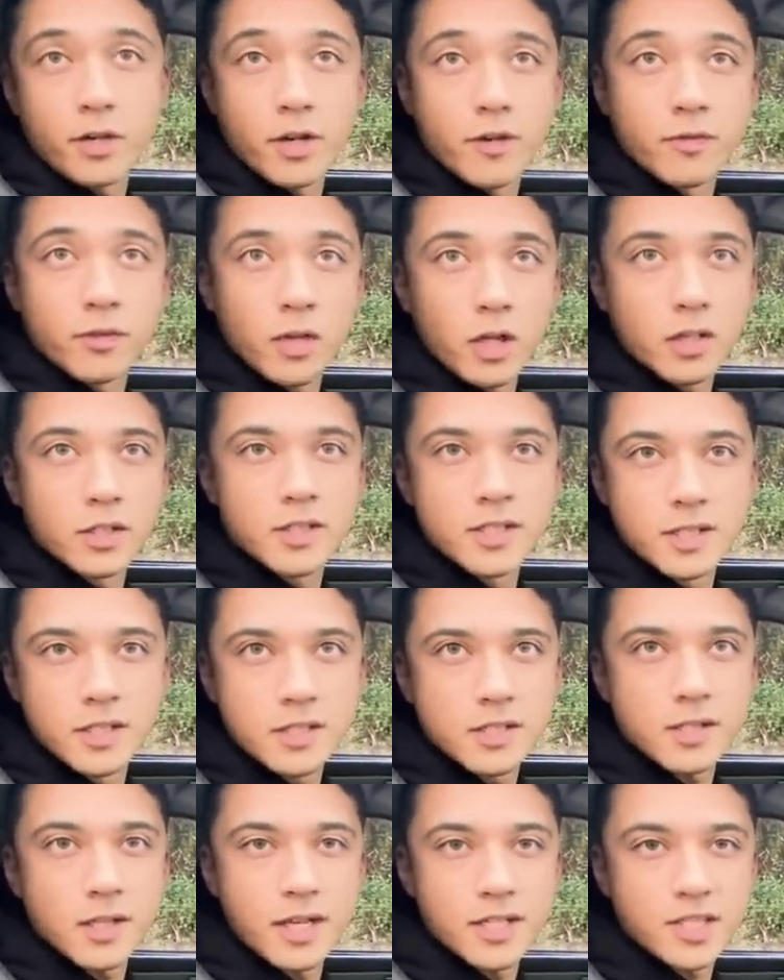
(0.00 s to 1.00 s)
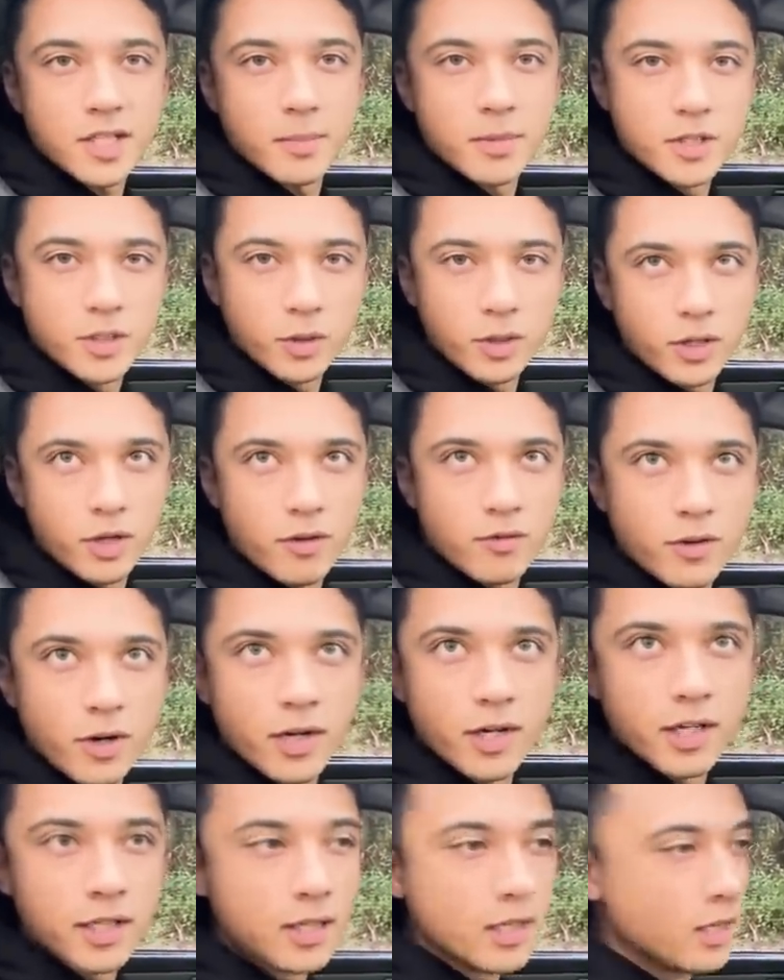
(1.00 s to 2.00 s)
know if Lachlan did this last time he took it
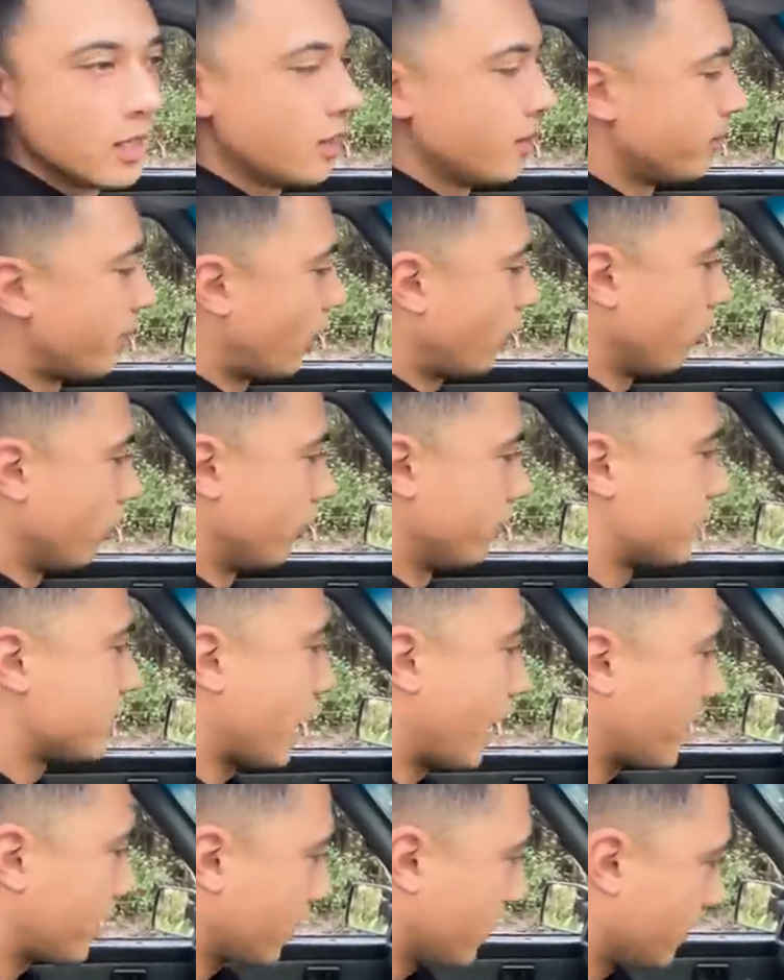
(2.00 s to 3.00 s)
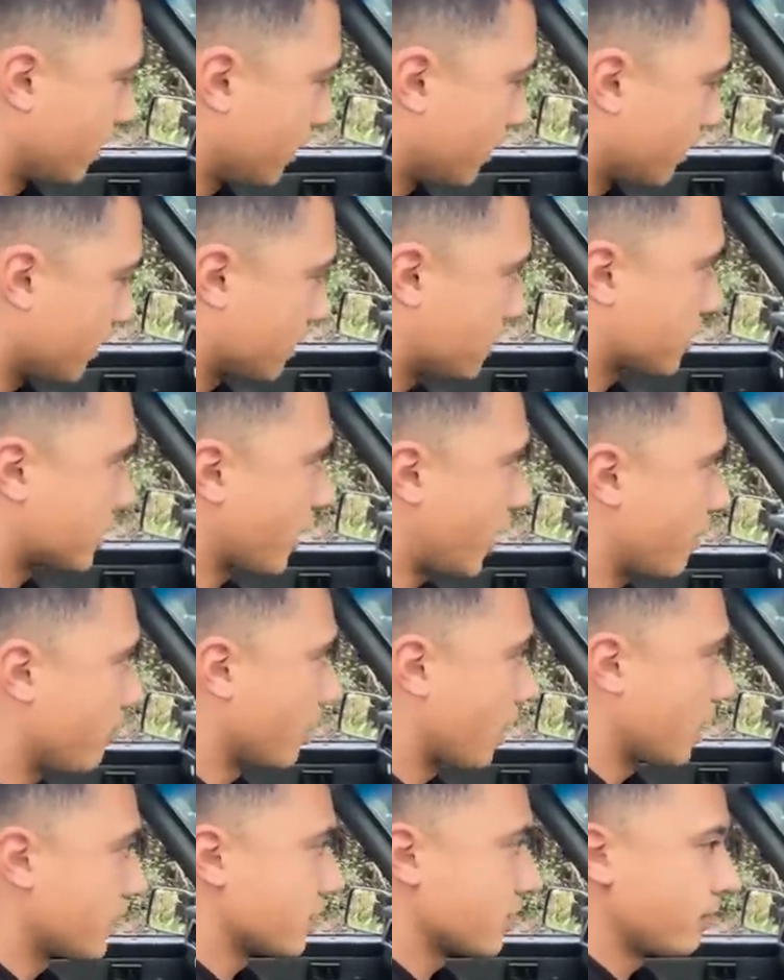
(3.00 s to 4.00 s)
off-roading, but we've taken the
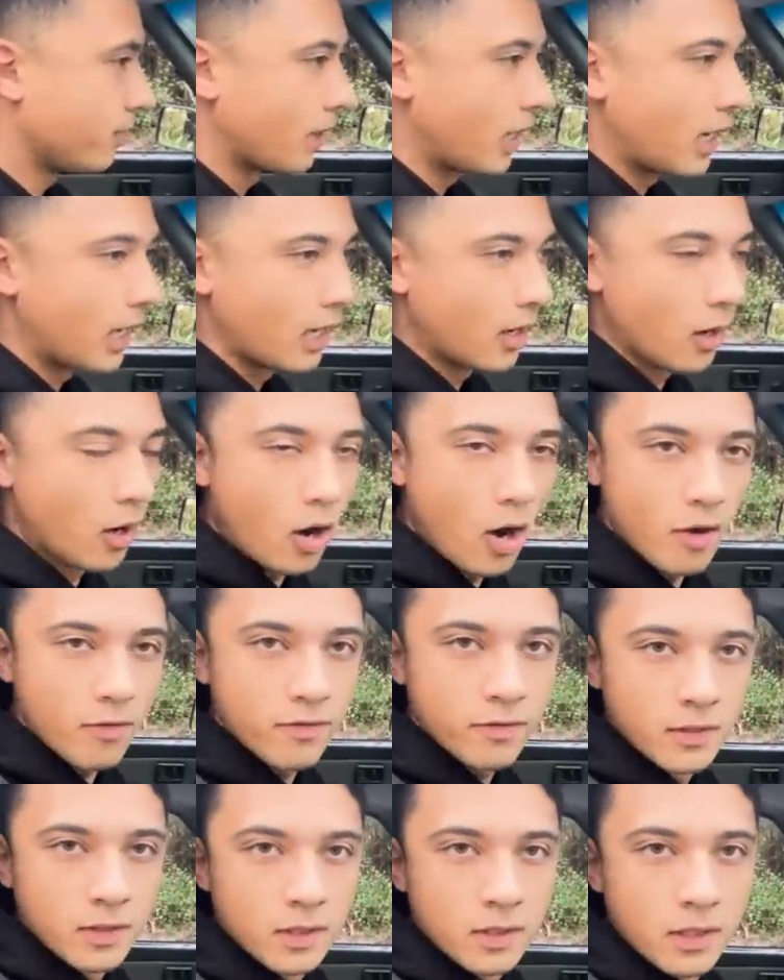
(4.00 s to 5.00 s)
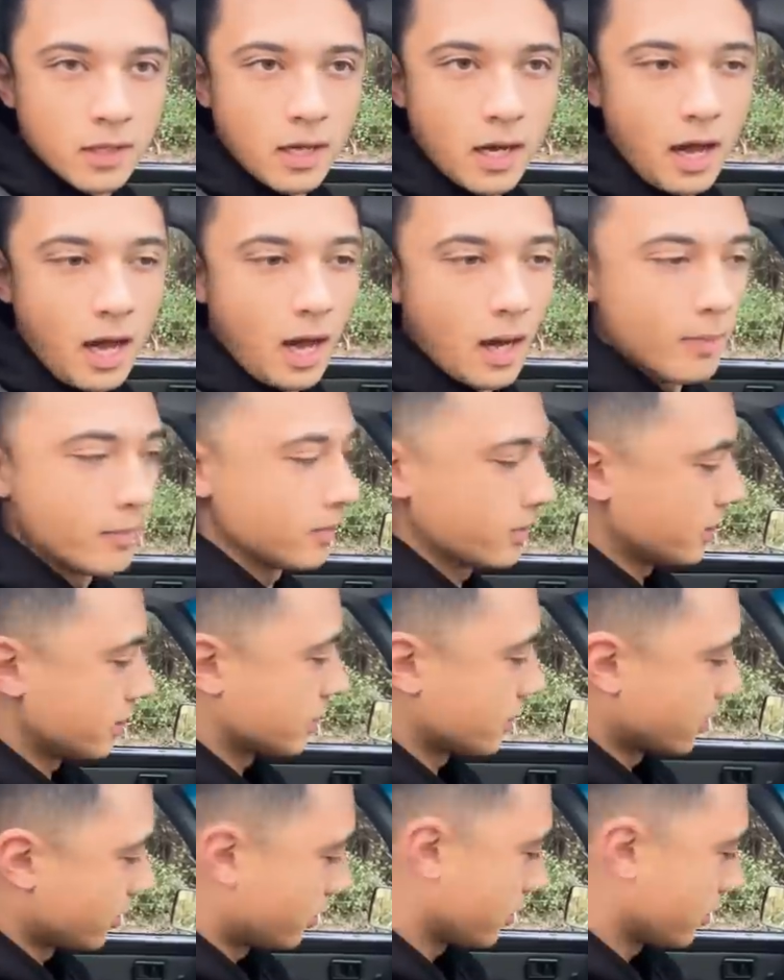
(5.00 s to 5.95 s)
stabilizer bar off. Um, there's a,